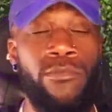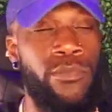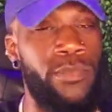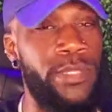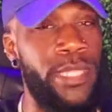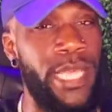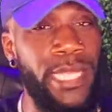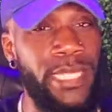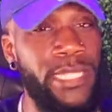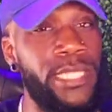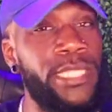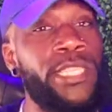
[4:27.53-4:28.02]

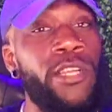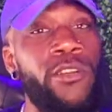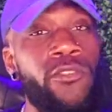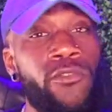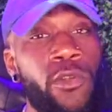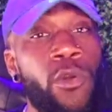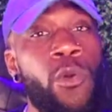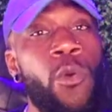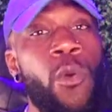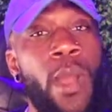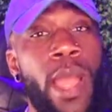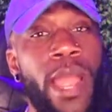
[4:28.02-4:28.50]
They still
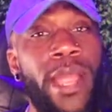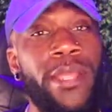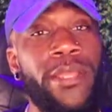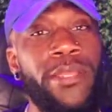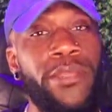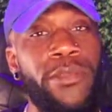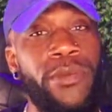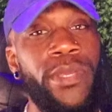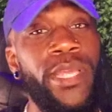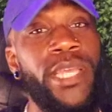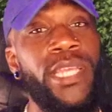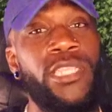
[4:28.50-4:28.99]
require
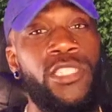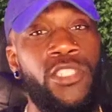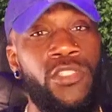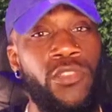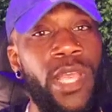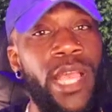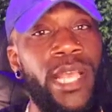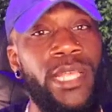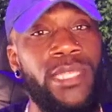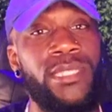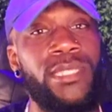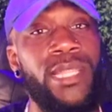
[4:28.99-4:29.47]
you get
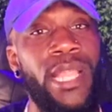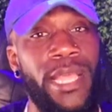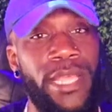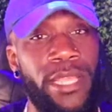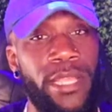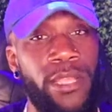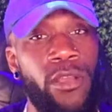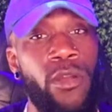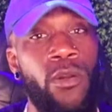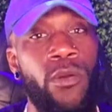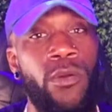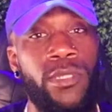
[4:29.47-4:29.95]
dressed like
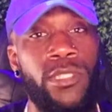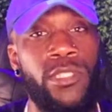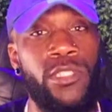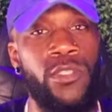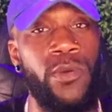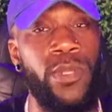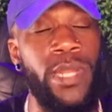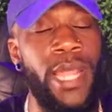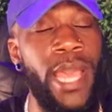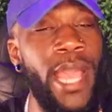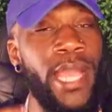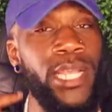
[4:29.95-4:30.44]
you're going
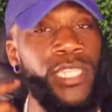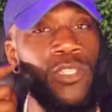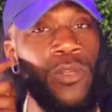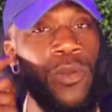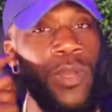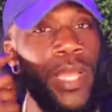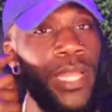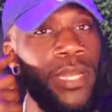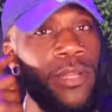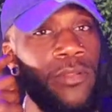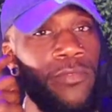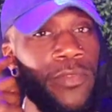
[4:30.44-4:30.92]
to an actual
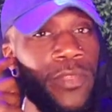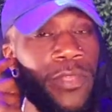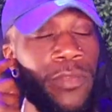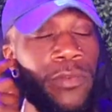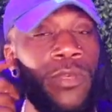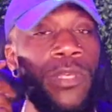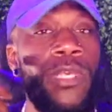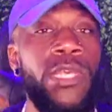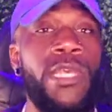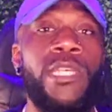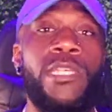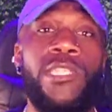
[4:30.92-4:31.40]
interview.
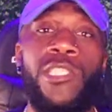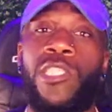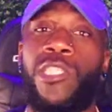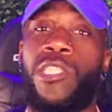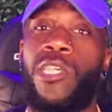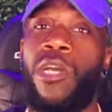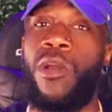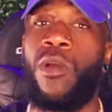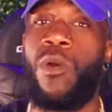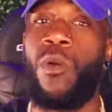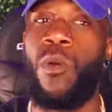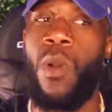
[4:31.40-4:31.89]

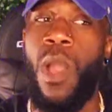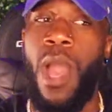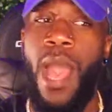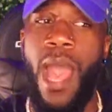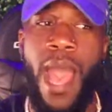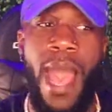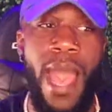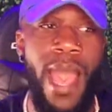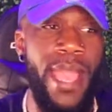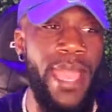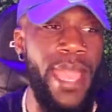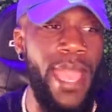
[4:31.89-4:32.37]
So
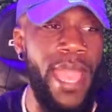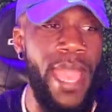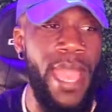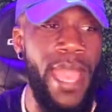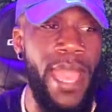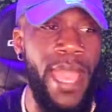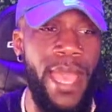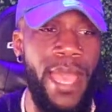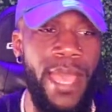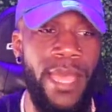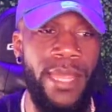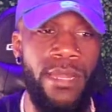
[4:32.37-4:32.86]
I
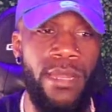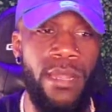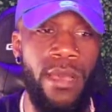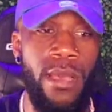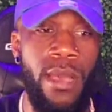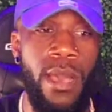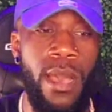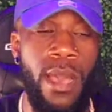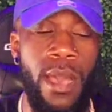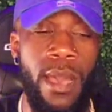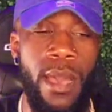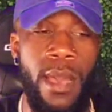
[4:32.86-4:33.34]
had
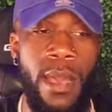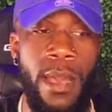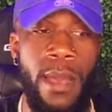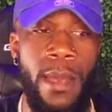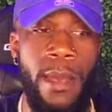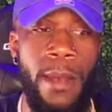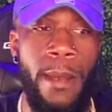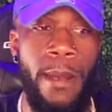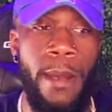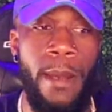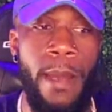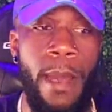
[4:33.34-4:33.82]

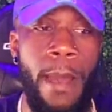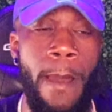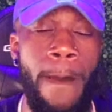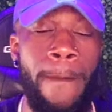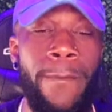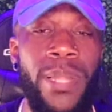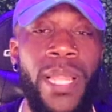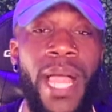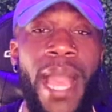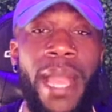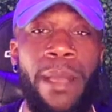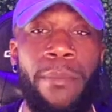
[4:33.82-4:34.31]
a
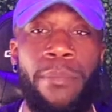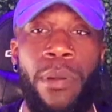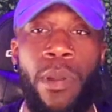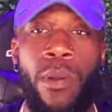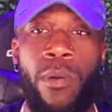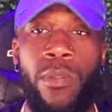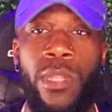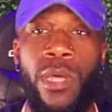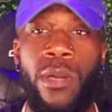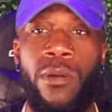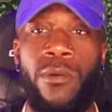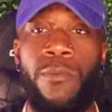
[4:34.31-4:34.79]
black
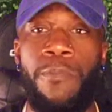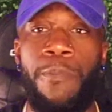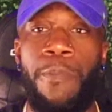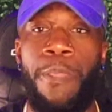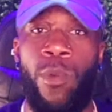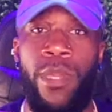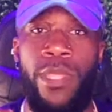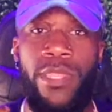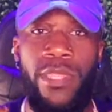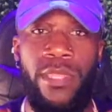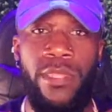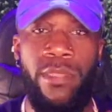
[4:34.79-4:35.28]
polo
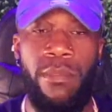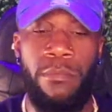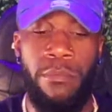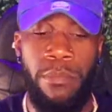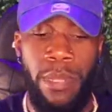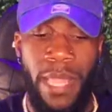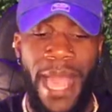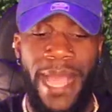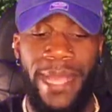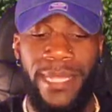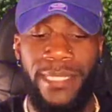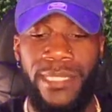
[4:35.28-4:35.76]
with
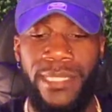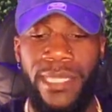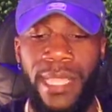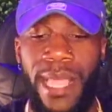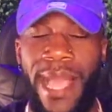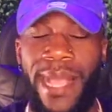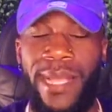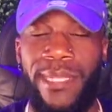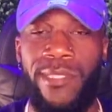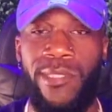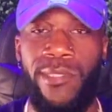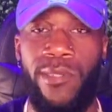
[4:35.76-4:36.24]
black
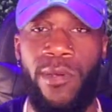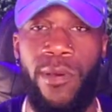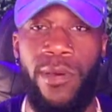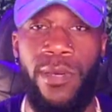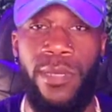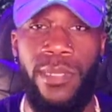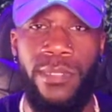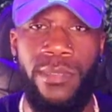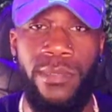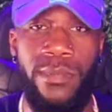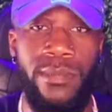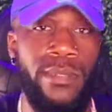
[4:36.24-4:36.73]
slacks
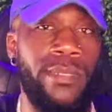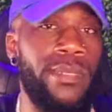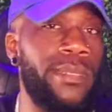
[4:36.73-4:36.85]
on.